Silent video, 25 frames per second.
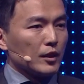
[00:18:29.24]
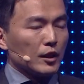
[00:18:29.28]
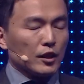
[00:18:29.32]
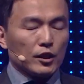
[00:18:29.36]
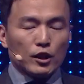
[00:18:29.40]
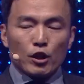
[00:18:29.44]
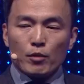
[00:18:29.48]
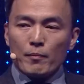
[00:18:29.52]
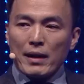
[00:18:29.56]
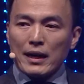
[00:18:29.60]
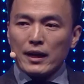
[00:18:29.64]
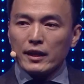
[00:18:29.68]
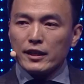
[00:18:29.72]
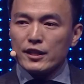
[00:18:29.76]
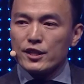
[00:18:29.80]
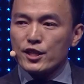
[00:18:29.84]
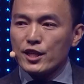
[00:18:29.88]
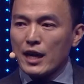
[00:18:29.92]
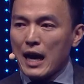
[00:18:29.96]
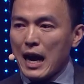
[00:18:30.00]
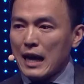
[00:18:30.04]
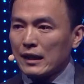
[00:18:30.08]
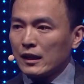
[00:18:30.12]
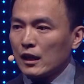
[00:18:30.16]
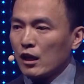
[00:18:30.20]
no matter in
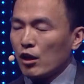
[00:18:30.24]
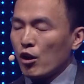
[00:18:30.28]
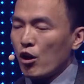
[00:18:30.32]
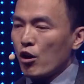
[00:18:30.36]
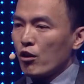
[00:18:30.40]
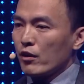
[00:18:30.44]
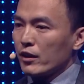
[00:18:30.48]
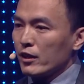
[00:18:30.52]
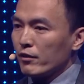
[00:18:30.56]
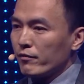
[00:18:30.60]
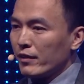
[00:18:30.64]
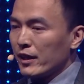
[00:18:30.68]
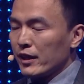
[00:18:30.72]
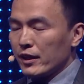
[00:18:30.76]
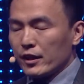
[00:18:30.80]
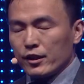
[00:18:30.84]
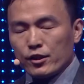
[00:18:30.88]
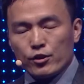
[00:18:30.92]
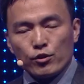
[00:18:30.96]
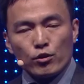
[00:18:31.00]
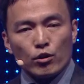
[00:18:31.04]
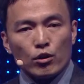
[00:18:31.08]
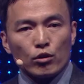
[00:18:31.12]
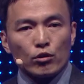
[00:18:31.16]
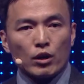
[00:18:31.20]
China or even
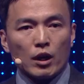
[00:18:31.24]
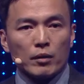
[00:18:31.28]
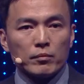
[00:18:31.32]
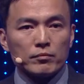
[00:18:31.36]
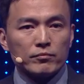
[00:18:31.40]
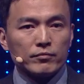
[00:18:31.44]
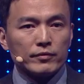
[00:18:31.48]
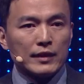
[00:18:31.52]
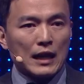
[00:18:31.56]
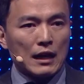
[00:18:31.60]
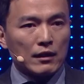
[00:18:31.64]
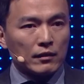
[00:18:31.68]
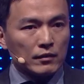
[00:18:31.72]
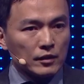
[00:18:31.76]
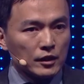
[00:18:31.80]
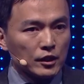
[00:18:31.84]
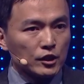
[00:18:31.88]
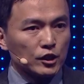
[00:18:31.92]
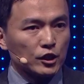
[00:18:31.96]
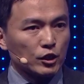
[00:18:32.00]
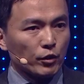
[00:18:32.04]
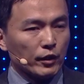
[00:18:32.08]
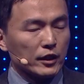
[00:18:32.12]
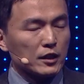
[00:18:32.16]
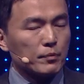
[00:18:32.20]
in Europe, we are
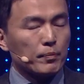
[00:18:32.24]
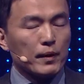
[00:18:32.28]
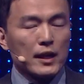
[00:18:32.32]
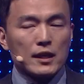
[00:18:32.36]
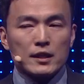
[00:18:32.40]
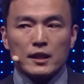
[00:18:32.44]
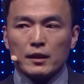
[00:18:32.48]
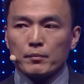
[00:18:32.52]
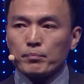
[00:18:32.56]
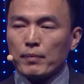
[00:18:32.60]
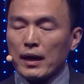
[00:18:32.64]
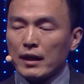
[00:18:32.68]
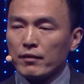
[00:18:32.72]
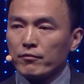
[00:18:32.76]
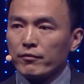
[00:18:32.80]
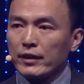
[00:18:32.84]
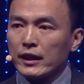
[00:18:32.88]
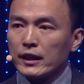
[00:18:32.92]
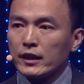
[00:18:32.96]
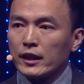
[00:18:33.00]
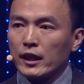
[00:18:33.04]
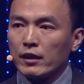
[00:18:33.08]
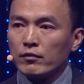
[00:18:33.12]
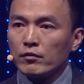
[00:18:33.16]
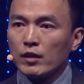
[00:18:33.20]
so expensive, but we
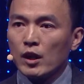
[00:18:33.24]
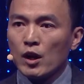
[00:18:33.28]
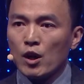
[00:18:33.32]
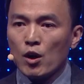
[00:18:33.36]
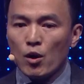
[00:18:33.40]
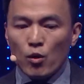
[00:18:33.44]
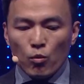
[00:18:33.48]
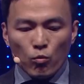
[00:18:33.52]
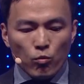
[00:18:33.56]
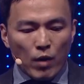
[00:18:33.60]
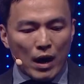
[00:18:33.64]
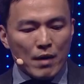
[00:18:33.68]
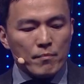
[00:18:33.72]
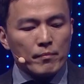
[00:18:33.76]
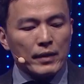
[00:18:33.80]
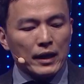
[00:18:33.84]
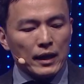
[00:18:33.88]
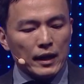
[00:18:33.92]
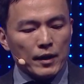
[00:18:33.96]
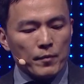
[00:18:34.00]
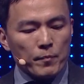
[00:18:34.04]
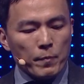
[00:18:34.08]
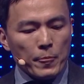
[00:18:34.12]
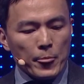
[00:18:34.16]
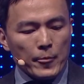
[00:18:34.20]
give 1
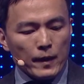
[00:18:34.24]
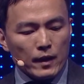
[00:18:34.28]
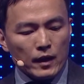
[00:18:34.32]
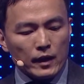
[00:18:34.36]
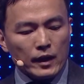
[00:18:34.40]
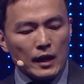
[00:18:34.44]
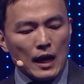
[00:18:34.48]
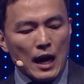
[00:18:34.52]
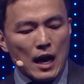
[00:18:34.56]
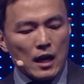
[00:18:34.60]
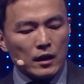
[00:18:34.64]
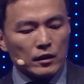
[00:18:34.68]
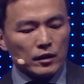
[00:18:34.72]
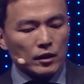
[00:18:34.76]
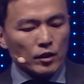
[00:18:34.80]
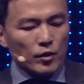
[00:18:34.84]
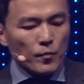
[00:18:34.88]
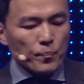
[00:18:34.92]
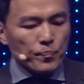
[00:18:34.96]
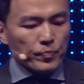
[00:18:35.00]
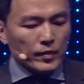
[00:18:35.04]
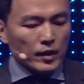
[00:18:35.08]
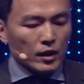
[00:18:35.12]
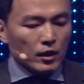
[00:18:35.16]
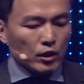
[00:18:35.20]
million account
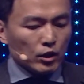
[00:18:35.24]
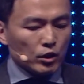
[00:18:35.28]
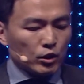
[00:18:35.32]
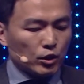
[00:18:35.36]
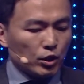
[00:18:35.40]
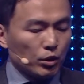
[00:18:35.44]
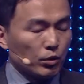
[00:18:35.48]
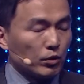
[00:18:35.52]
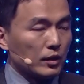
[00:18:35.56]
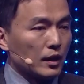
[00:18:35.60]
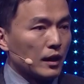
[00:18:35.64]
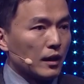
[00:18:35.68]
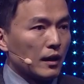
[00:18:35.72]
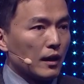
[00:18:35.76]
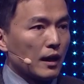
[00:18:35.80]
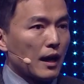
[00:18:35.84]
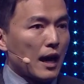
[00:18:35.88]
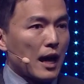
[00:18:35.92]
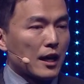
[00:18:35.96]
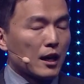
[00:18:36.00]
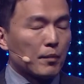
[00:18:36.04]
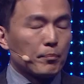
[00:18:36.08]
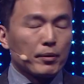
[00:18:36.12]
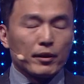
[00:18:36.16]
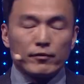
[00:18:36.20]
to the
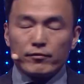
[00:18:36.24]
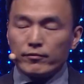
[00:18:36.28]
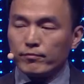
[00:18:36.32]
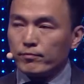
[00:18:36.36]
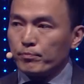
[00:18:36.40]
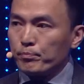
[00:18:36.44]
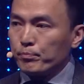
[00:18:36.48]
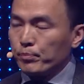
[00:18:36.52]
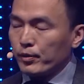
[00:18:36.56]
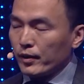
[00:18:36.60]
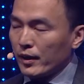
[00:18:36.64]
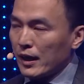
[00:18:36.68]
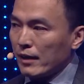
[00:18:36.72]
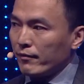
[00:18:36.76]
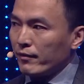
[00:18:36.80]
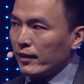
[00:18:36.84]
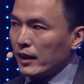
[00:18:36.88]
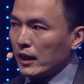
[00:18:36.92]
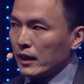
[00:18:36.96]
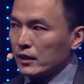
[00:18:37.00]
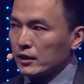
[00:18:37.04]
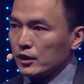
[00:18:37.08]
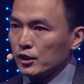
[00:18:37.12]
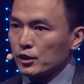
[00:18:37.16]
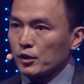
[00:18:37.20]

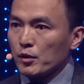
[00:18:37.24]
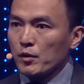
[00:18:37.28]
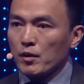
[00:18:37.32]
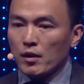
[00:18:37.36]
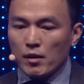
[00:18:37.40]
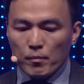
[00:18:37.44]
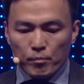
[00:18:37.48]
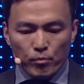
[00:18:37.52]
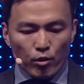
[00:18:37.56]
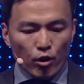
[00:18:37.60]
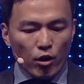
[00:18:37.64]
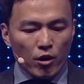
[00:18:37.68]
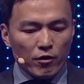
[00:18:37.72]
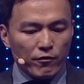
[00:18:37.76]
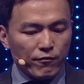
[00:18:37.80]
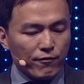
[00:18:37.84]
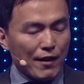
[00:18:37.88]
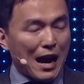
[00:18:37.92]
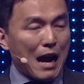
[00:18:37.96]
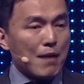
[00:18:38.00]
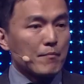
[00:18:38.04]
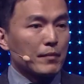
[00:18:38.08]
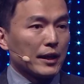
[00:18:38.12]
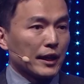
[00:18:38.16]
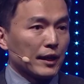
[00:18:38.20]
underprivileged poor
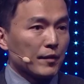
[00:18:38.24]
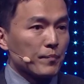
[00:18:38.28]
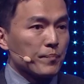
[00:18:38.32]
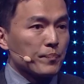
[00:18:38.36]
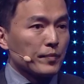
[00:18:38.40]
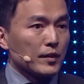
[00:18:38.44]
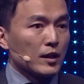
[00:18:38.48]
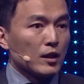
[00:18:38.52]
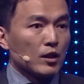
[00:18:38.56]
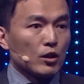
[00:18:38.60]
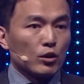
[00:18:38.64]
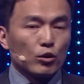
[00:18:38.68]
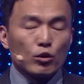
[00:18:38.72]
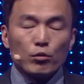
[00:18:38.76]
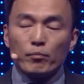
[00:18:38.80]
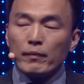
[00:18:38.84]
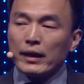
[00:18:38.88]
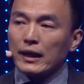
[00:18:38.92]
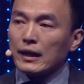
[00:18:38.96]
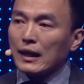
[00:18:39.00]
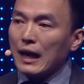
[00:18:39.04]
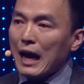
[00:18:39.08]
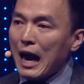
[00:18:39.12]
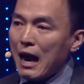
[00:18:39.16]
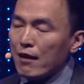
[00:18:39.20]
family to
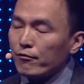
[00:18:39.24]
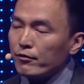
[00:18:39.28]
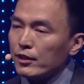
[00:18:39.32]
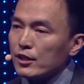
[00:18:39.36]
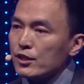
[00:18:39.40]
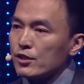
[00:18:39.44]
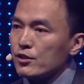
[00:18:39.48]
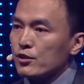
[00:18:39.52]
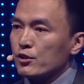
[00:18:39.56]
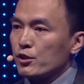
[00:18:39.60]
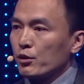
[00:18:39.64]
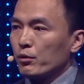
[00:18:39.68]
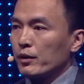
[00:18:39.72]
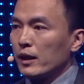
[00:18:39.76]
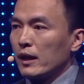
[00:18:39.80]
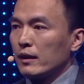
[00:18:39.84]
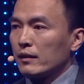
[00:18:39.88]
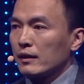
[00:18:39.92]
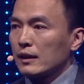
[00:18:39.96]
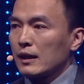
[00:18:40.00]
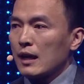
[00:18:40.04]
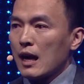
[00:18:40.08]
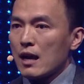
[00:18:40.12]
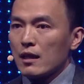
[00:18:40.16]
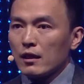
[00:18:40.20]
make every
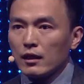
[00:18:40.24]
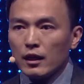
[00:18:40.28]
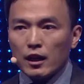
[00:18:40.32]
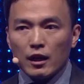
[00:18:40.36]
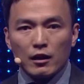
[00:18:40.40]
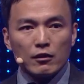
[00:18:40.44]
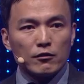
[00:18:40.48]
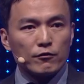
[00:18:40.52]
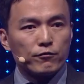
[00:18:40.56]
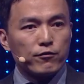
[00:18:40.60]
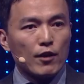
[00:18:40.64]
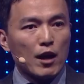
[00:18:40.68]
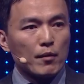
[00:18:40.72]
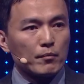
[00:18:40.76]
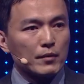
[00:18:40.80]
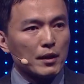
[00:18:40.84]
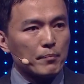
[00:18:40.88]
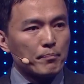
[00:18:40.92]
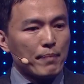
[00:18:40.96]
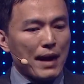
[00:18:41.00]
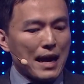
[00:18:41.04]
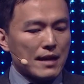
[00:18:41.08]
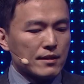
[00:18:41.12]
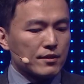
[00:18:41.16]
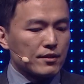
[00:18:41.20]
student can learn from the
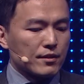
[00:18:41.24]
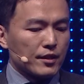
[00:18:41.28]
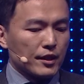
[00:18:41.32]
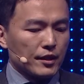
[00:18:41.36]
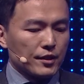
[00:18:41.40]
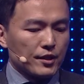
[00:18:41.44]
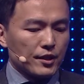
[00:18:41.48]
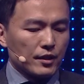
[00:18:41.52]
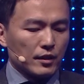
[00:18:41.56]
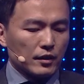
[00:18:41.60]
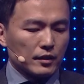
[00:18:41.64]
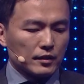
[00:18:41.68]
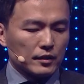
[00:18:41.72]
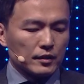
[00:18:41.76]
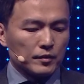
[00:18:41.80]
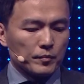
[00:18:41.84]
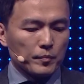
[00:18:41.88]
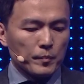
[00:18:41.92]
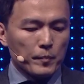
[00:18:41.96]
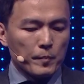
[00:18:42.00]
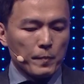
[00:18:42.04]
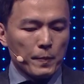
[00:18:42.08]
best teachers.